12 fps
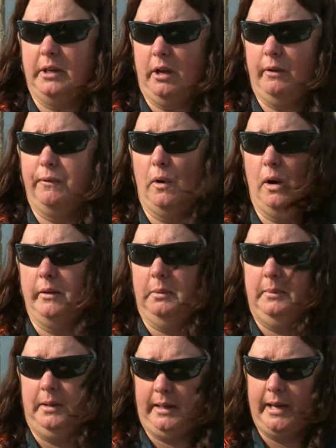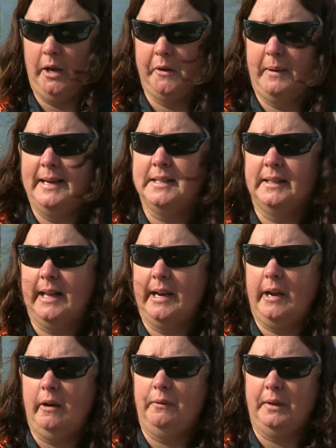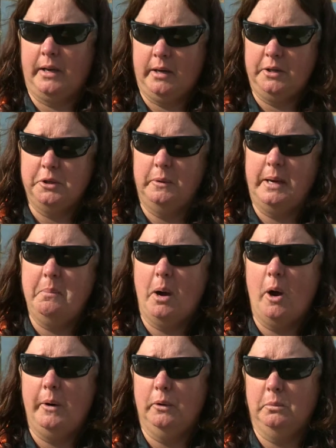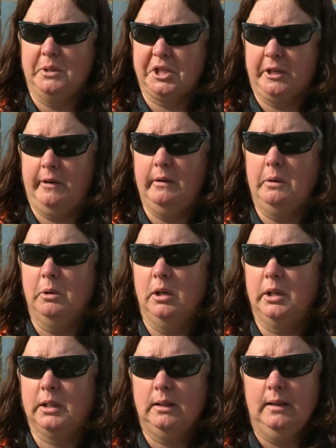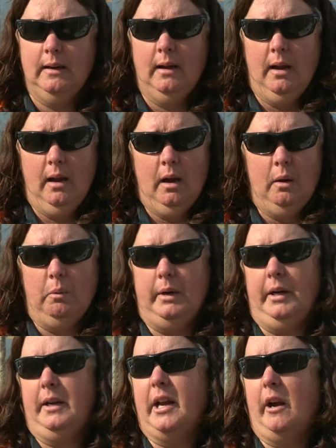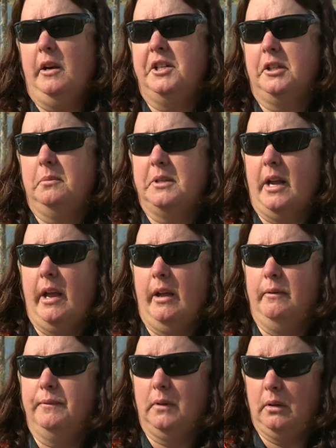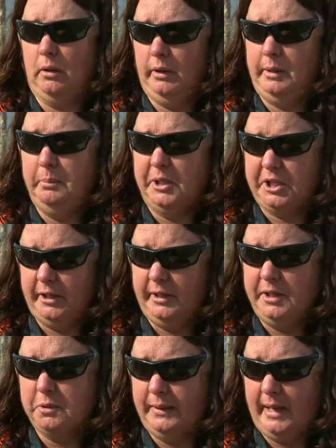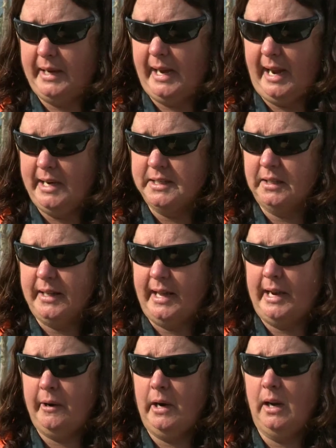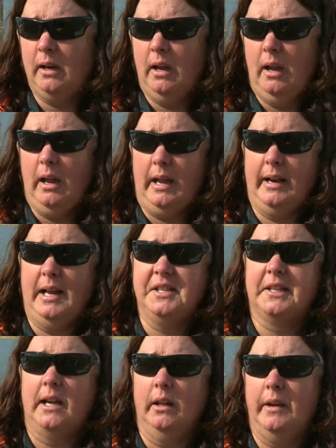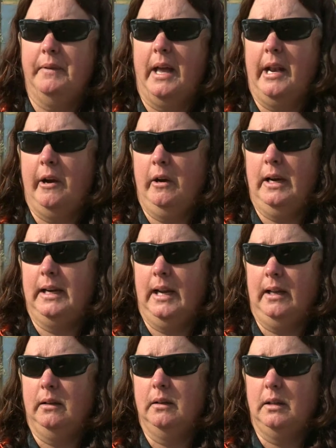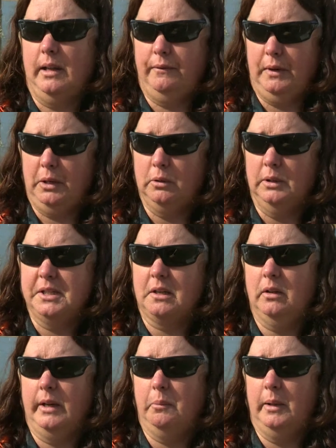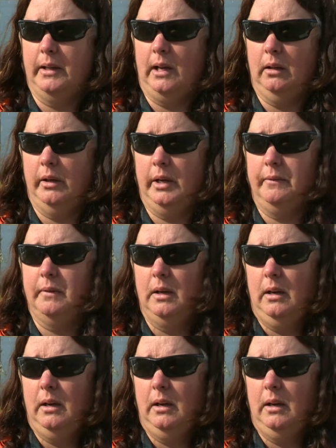notify them that they're going to enter that area if they're going to do any mowing or machinery work. We encourage them to have clean machines when they enter that area, and as they leave that area again, their vehicle is clean when they leave.